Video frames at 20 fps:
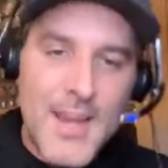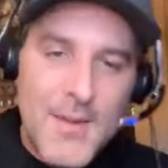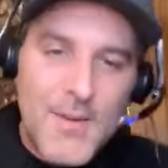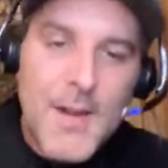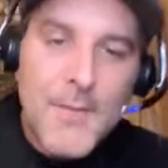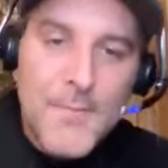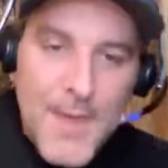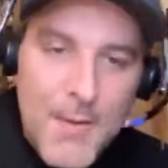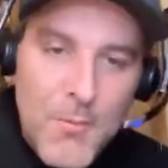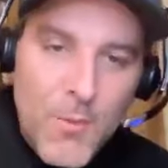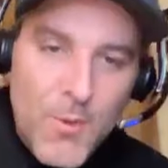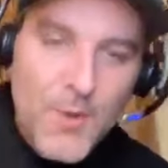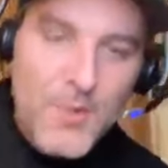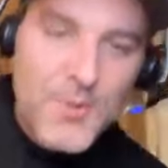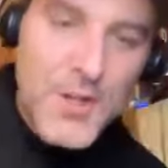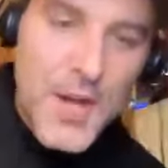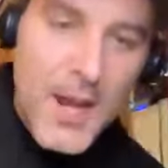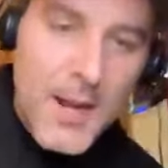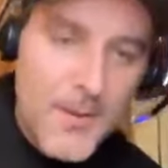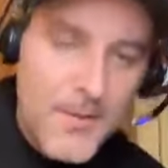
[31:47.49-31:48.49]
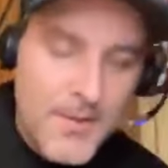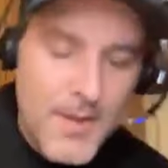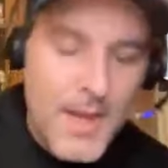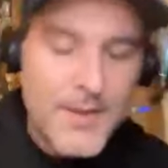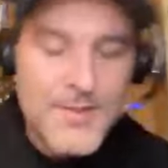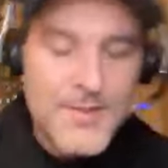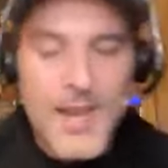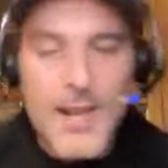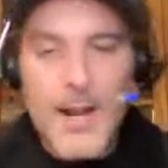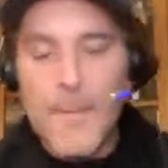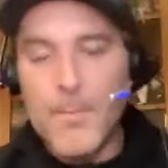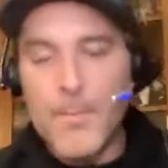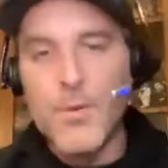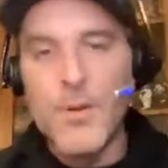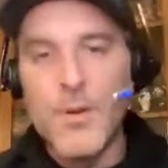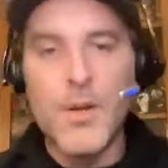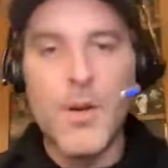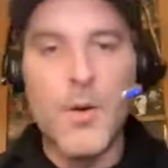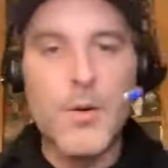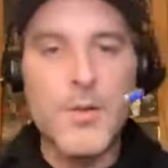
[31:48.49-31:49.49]
even if they were set, uh, set up
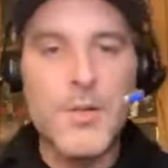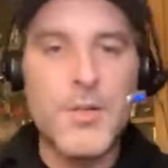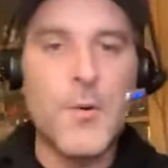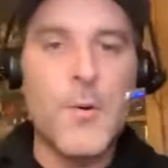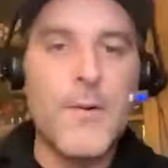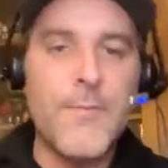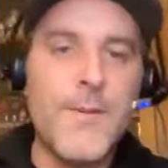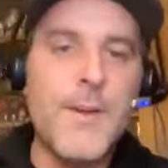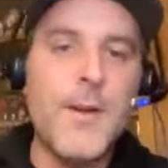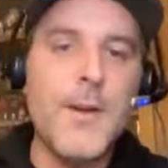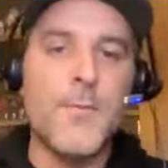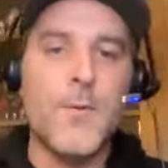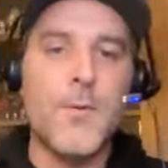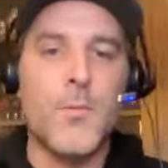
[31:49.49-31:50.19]
on a, a short in two